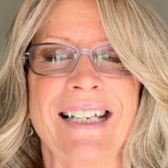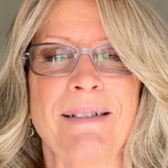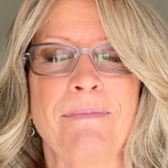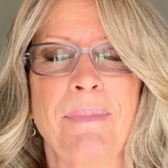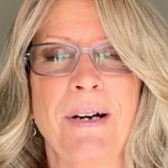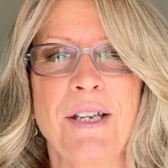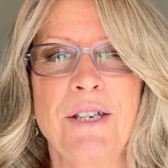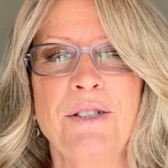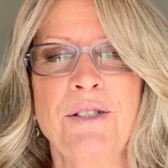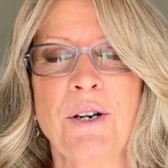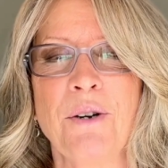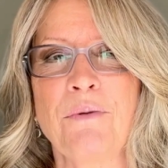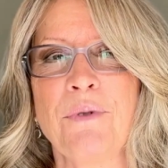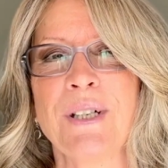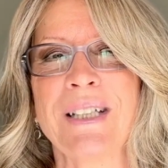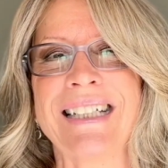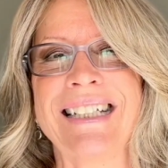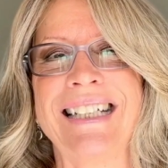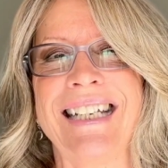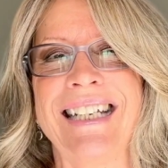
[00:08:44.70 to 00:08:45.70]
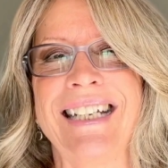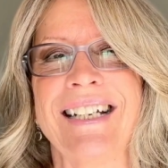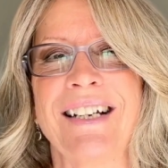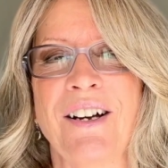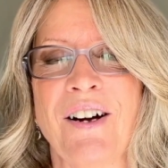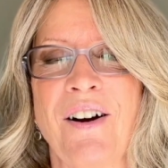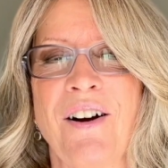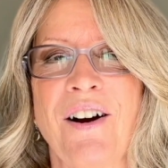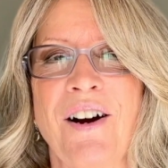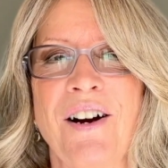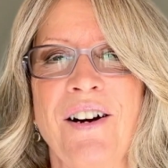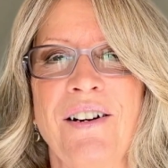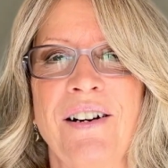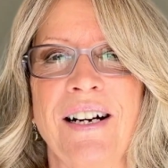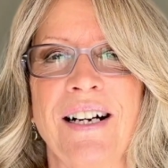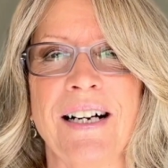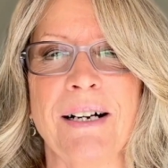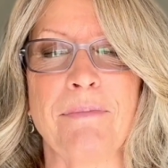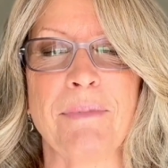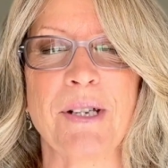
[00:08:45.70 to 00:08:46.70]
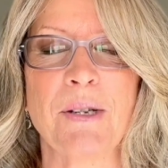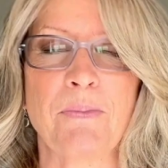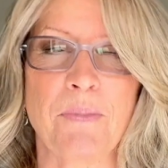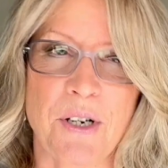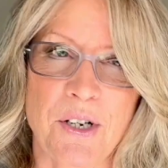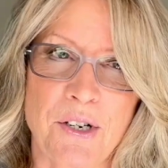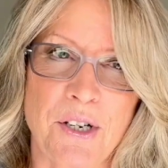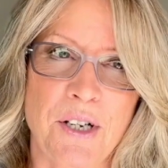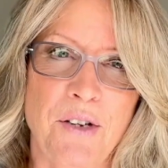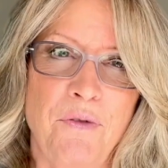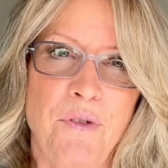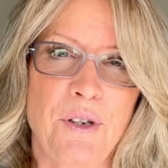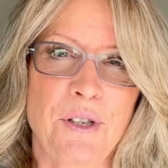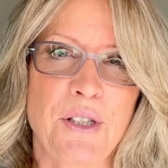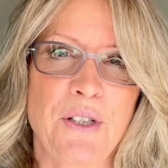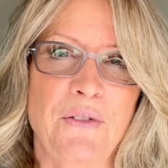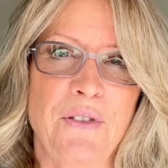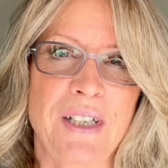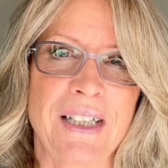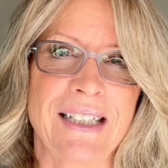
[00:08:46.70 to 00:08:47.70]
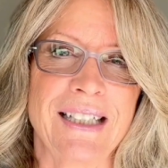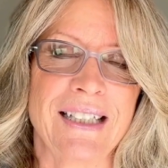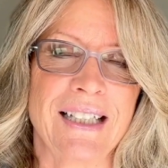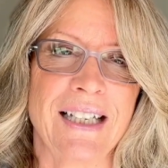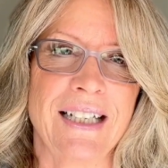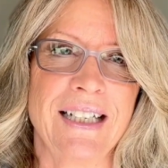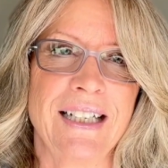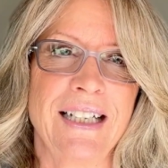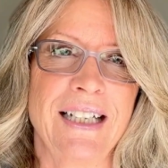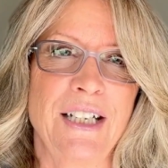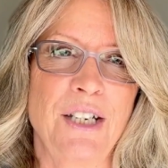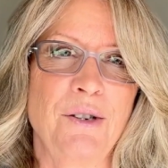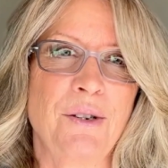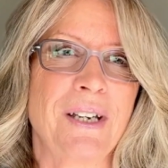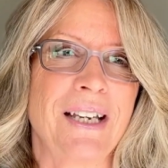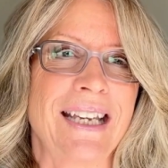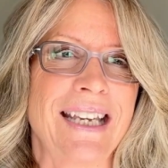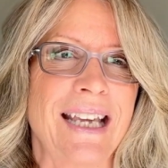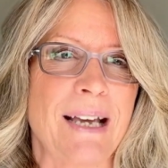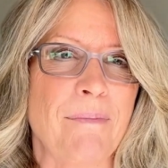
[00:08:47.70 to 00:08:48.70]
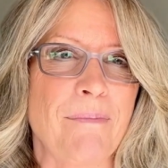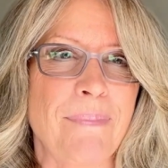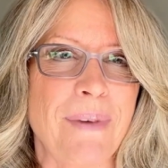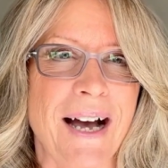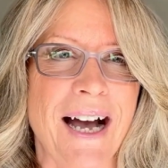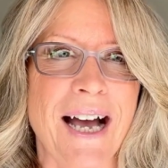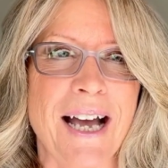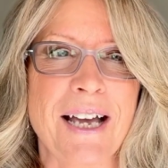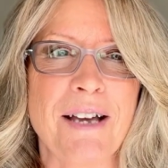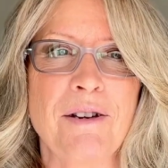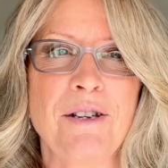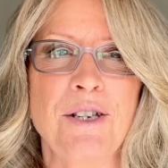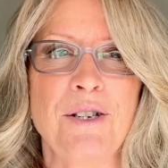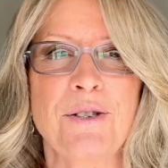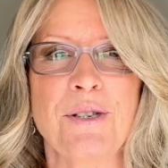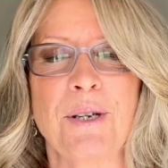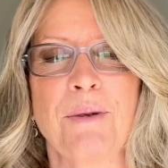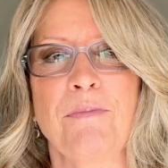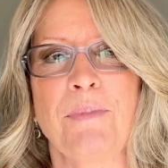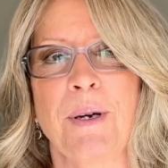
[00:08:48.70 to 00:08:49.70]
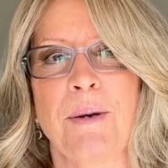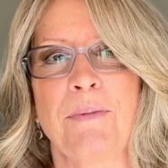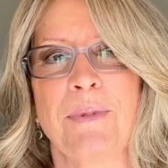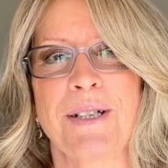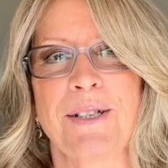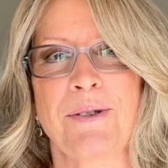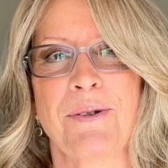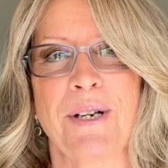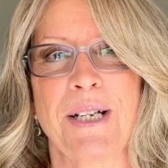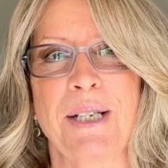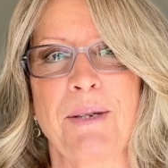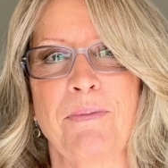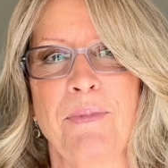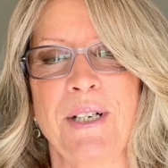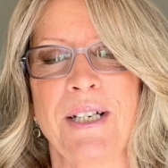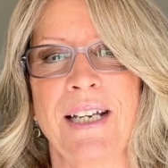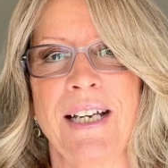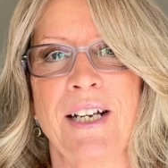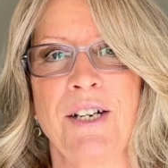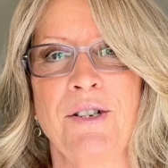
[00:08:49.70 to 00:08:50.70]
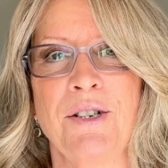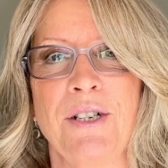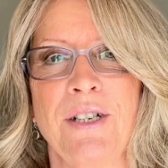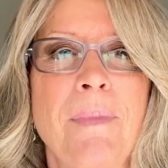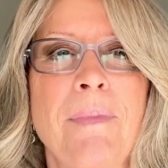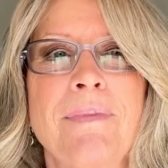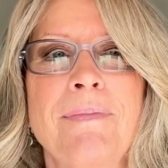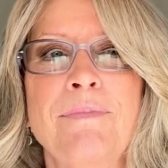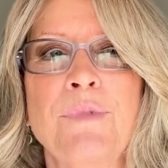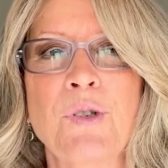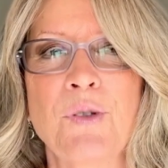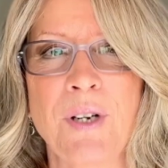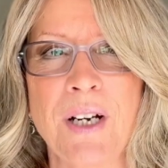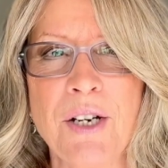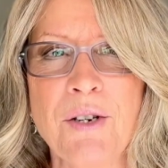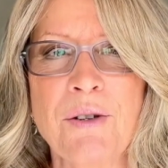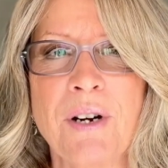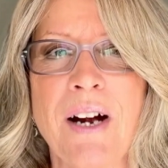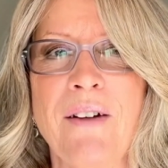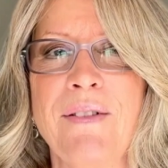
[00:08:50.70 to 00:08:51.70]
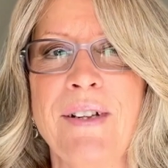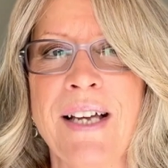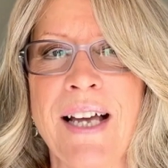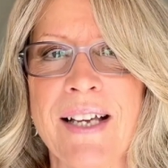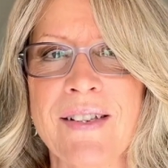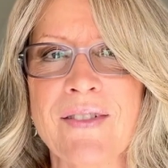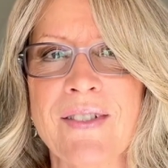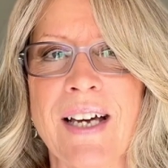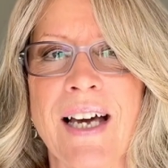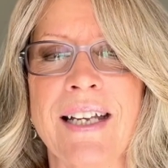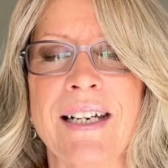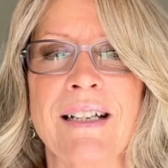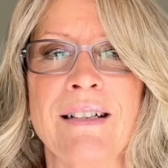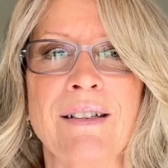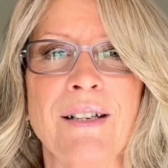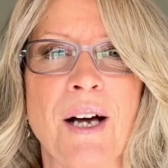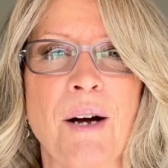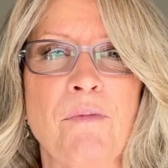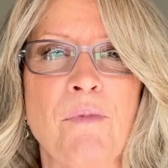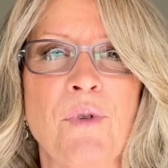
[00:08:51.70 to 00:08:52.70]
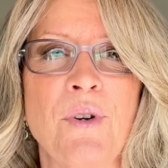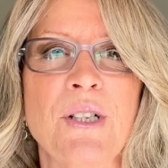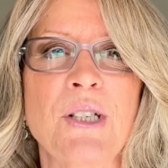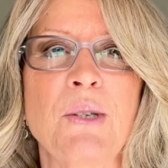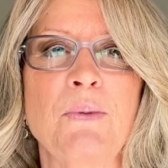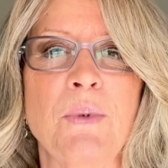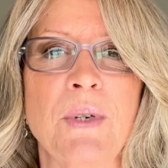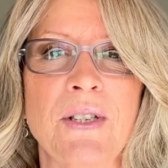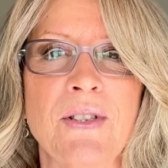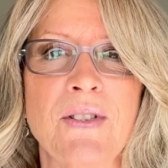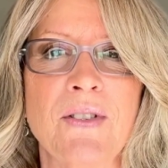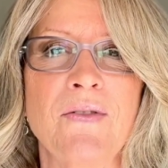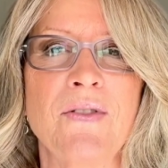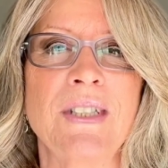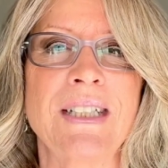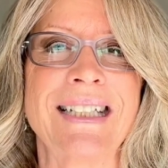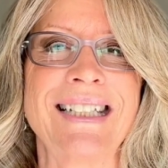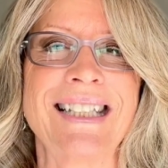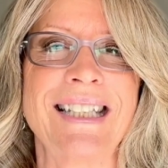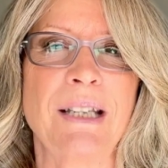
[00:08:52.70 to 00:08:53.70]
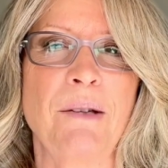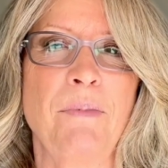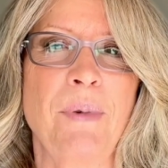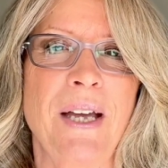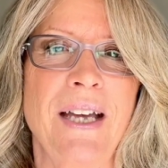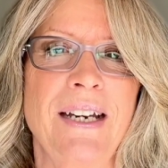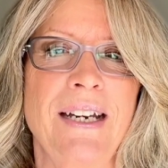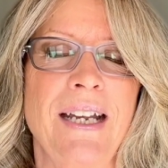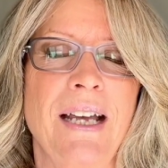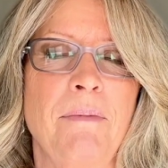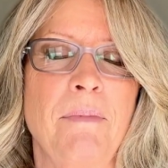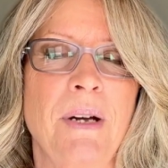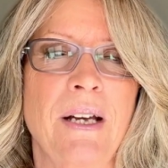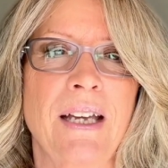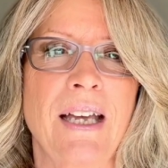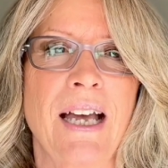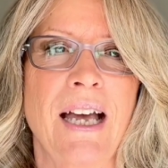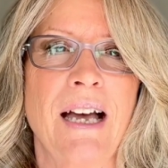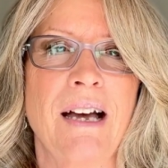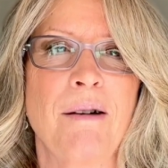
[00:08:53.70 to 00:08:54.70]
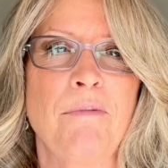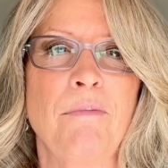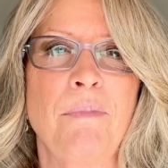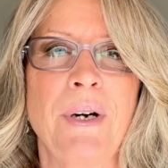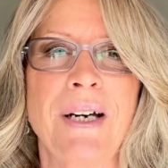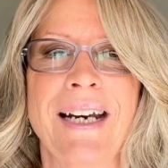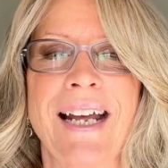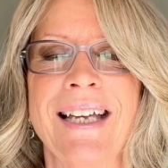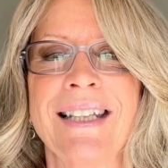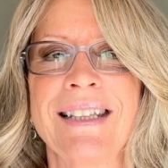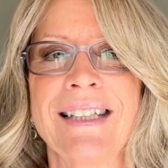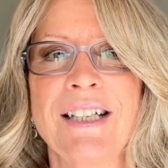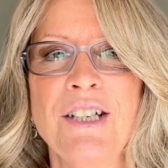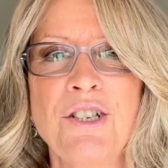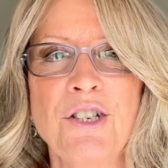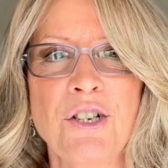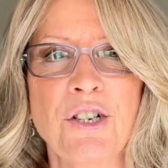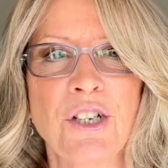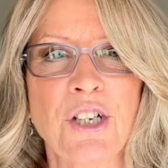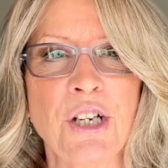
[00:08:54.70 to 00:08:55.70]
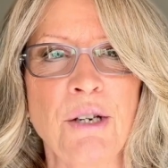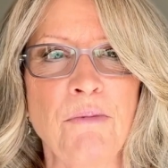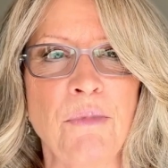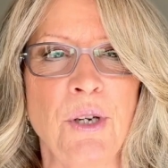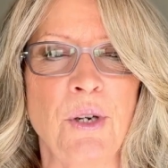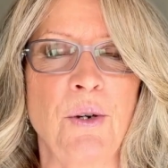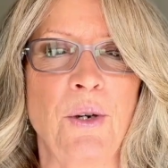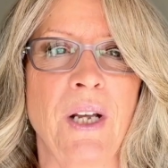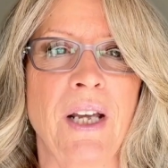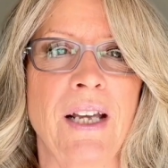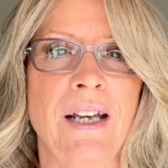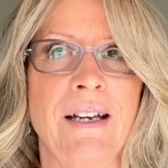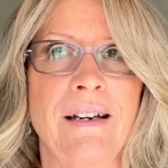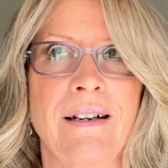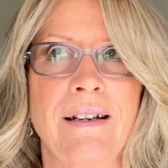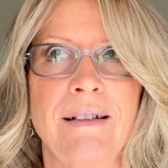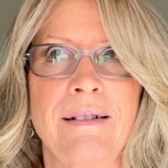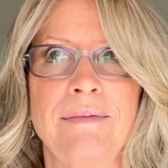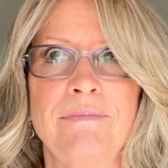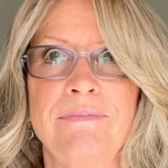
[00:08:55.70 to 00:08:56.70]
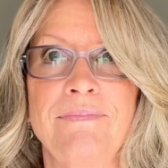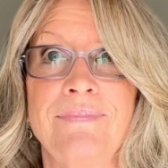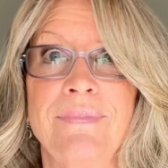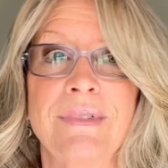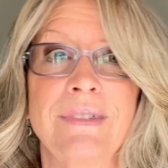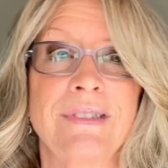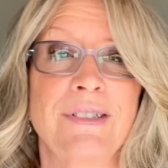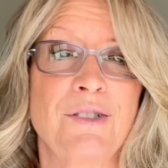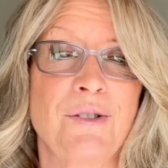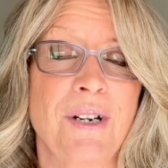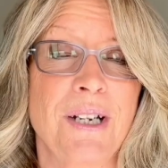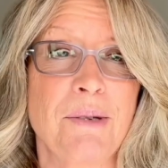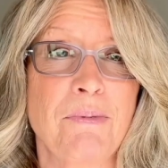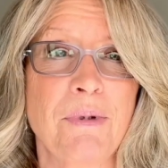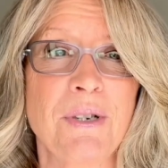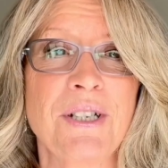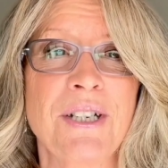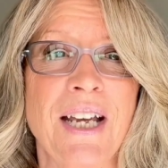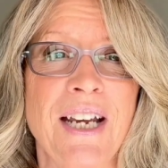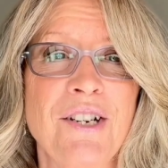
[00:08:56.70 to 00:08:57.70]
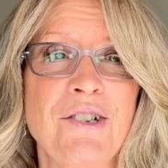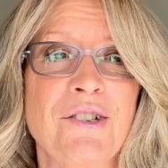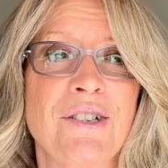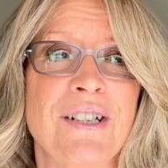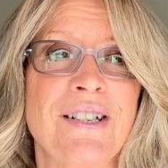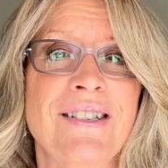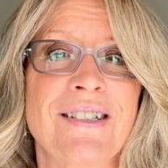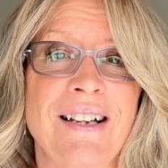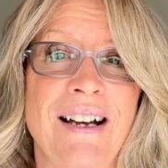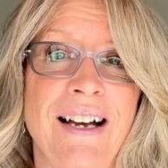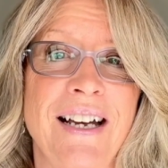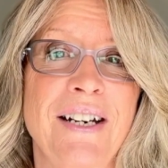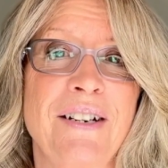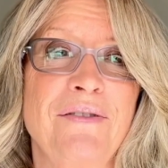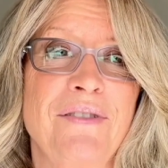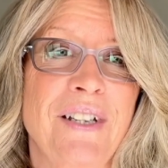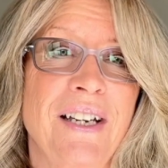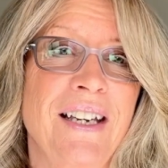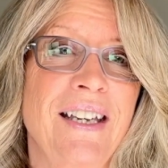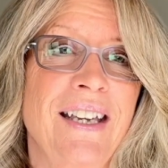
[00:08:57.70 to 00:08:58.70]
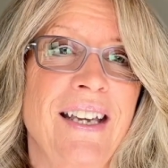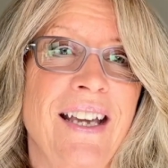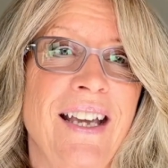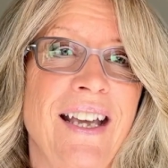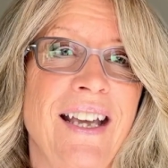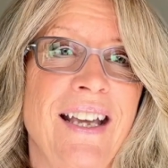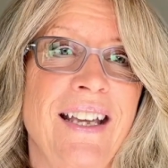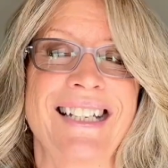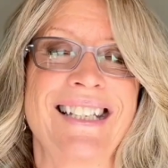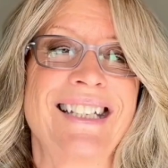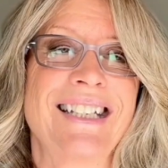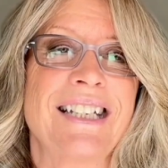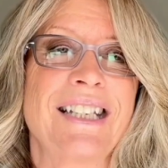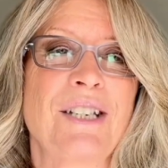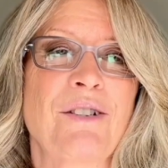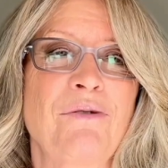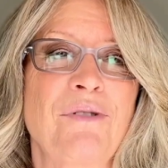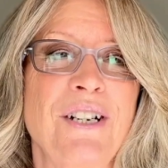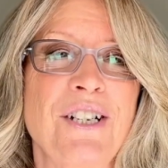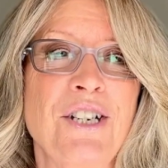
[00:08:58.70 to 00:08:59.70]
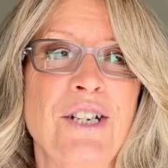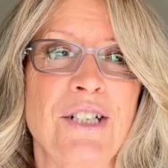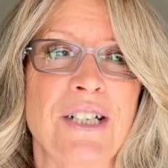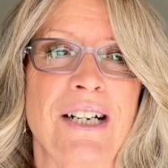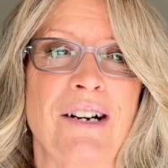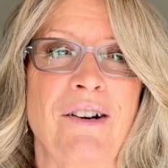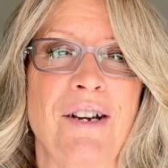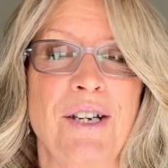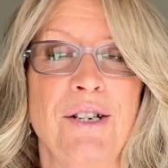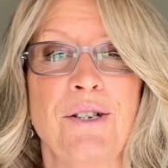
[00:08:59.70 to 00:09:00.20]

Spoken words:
But you don't really need a car, especially if you're living in London. You can get by using public transportation. Train travel has gotten a lot more expensive since the pandemic, but unless you're commuting, transportation is kind of like it's discretionary.